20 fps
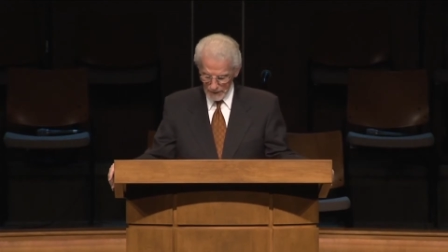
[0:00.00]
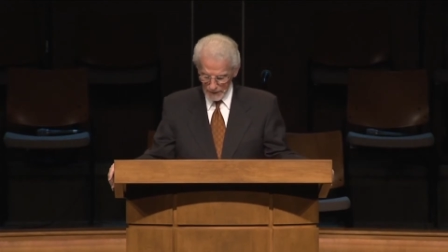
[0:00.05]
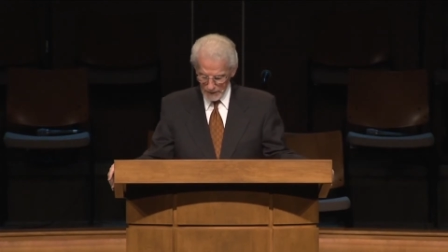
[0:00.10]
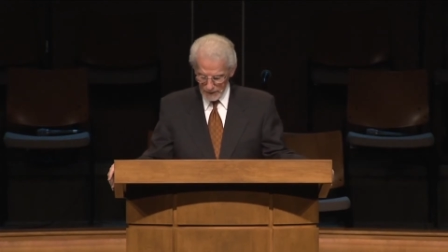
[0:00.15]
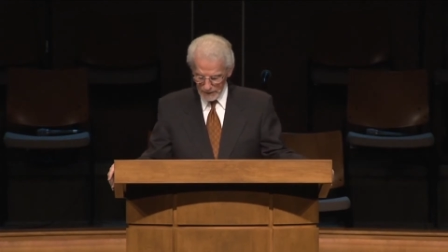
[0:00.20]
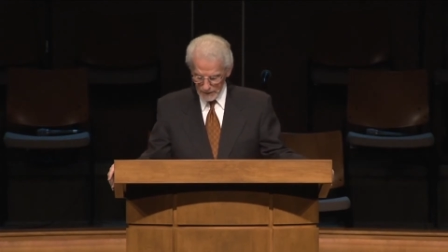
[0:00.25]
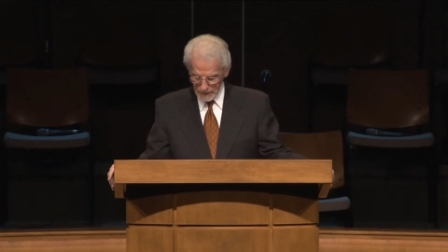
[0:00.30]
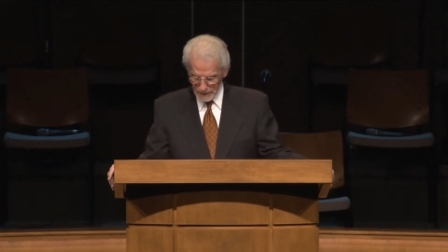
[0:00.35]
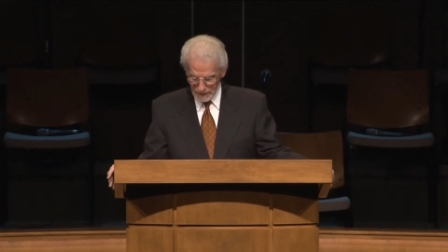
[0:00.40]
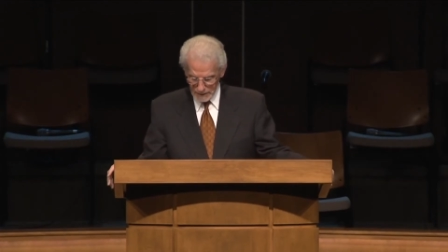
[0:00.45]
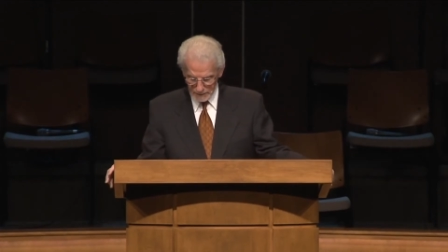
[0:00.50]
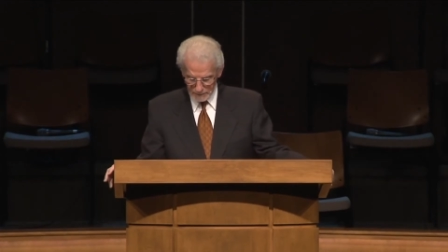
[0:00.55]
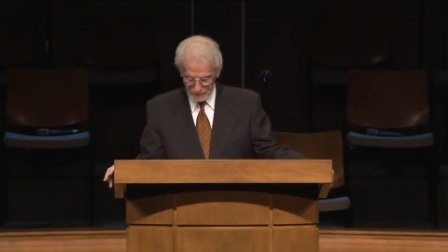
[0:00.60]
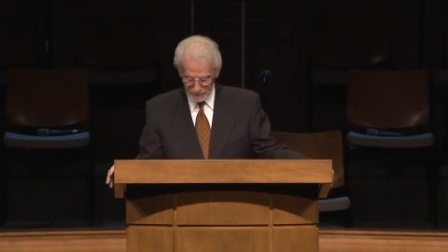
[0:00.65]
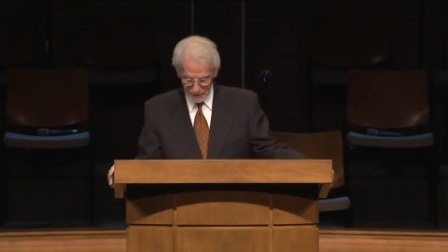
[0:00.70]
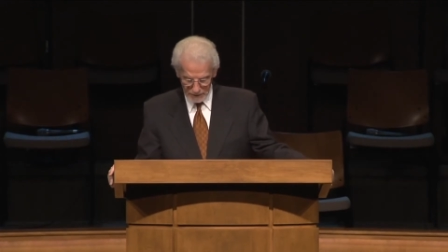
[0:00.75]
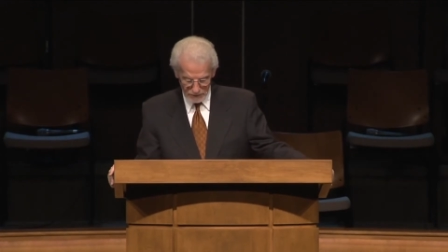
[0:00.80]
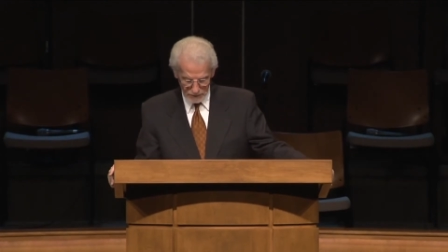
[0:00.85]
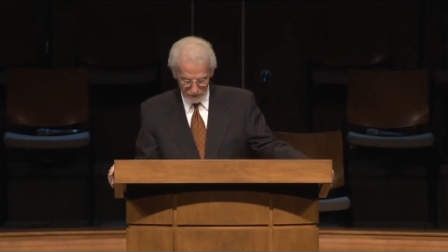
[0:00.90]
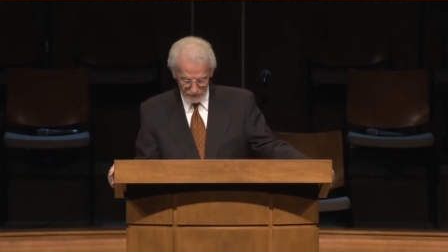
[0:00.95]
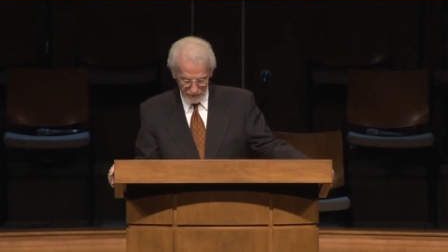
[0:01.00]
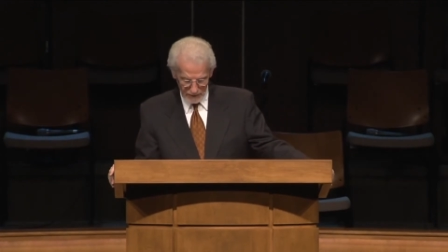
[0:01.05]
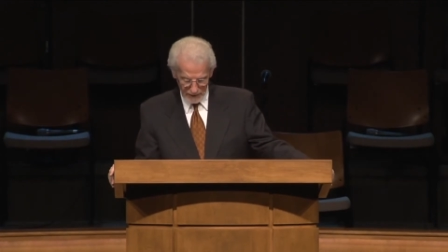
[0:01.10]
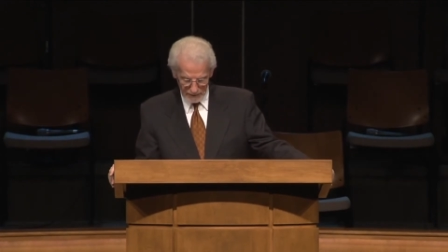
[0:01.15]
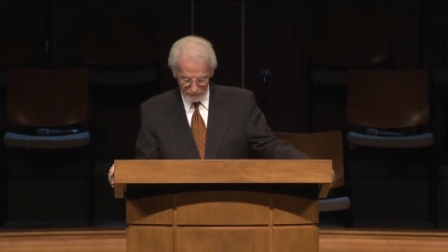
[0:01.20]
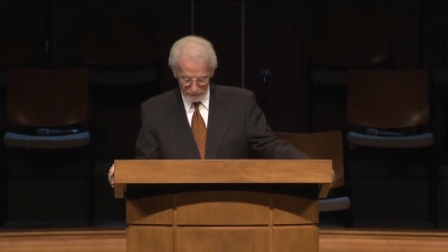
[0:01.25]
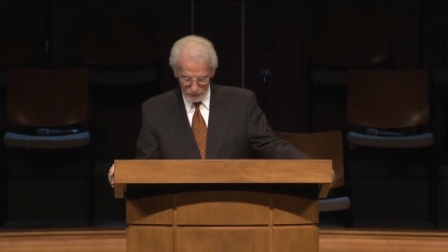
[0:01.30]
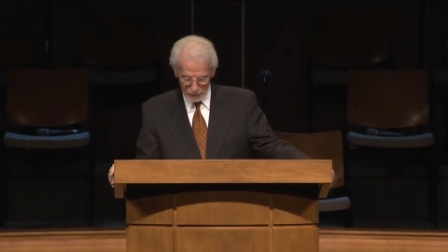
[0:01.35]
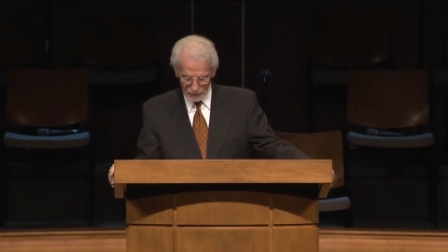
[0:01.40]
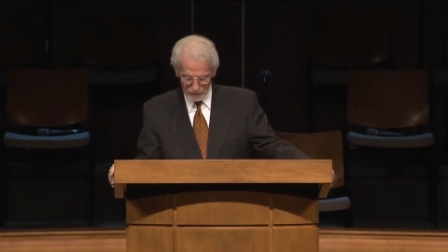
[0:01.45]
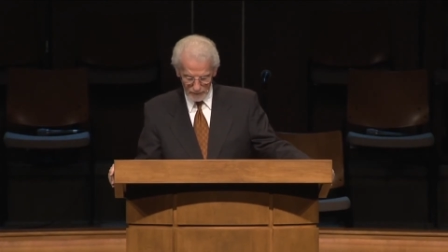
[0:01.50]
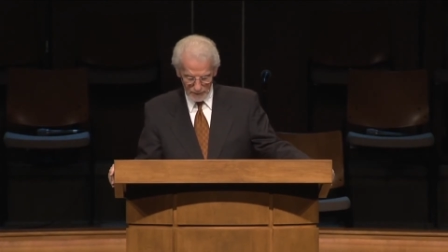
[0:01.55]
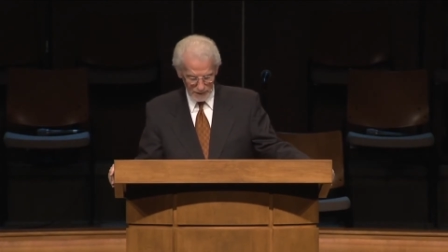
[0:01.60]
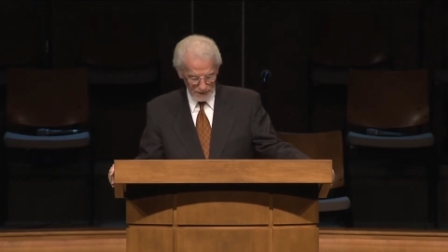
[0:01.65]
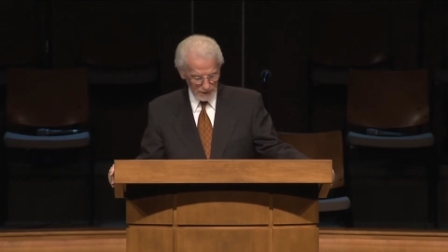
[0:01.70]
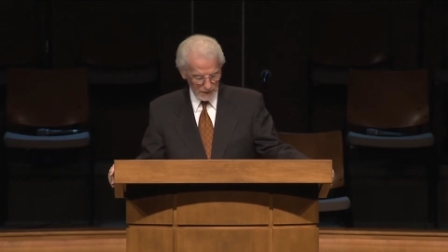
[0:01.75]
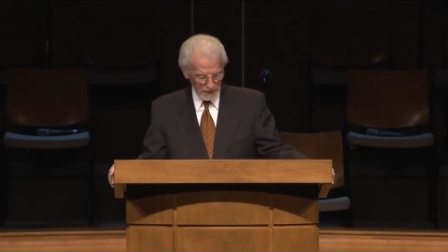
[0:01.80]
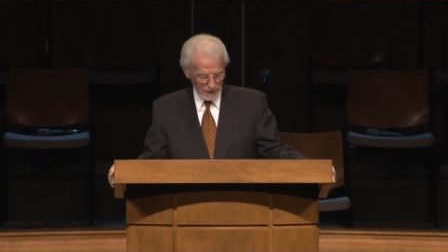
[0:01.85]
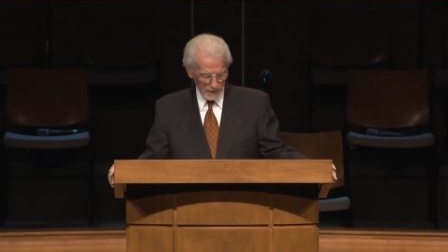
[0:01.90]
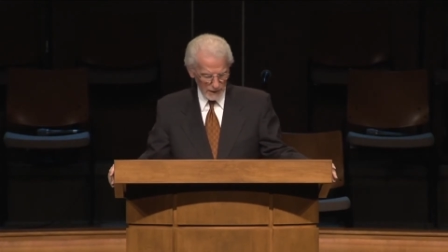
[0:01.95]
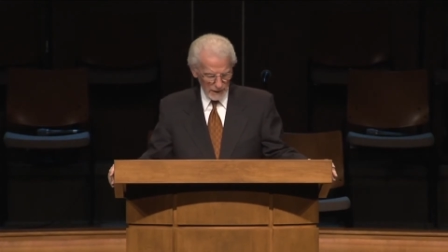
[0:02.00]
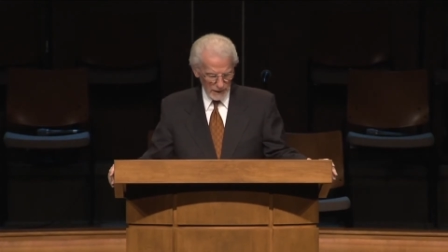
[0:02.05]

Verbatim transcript: in uh, much of that movement.